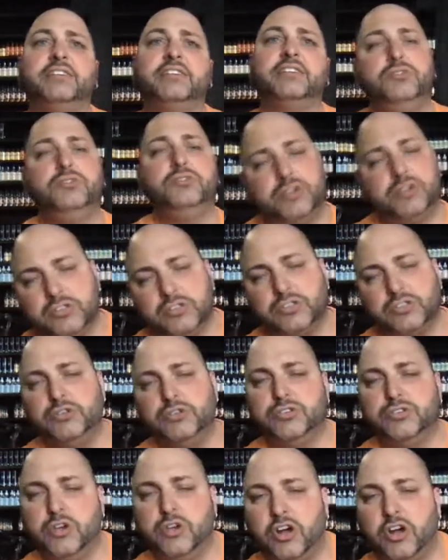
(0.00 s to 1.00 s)
You can also
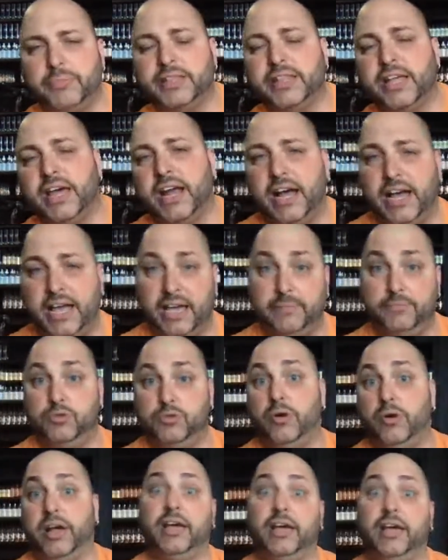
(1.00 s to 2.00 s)
use the argument that I am
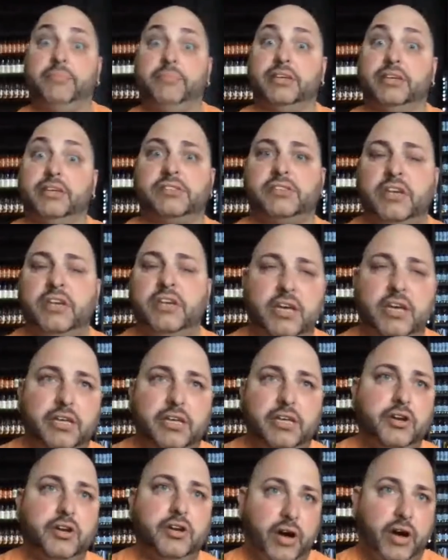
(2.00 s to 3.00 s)
who I am because
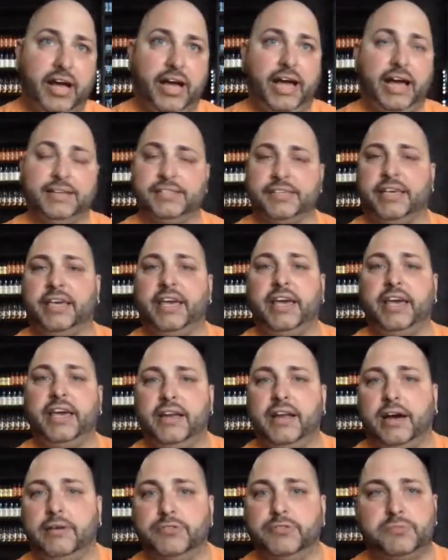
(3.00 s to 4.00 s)
you know, as a kid,
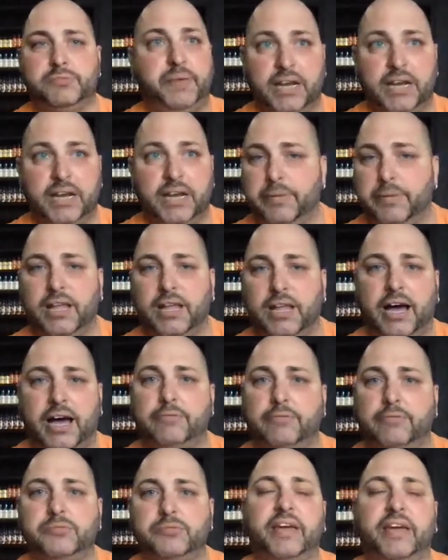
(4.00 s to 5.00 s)
I was beat up a lot, I
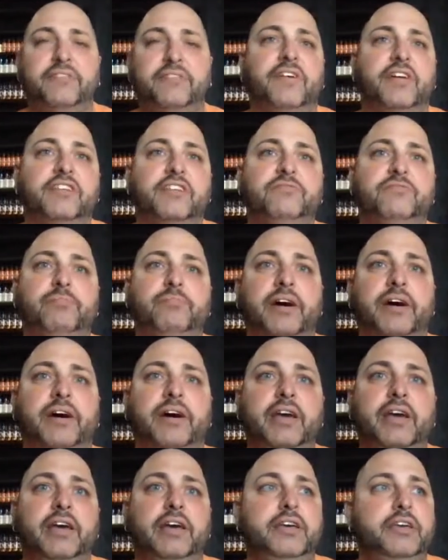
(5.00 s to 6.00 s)
was made fun of, but
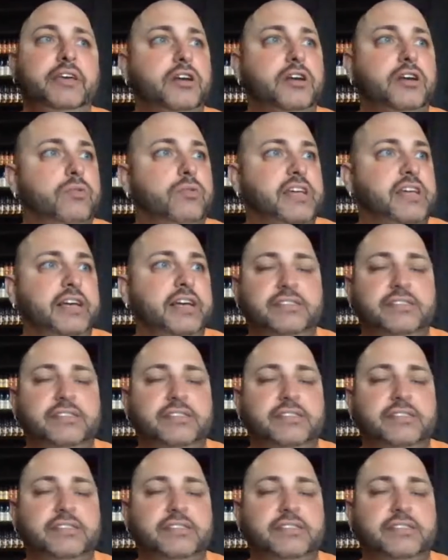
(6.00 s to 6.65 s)
you know, once I hit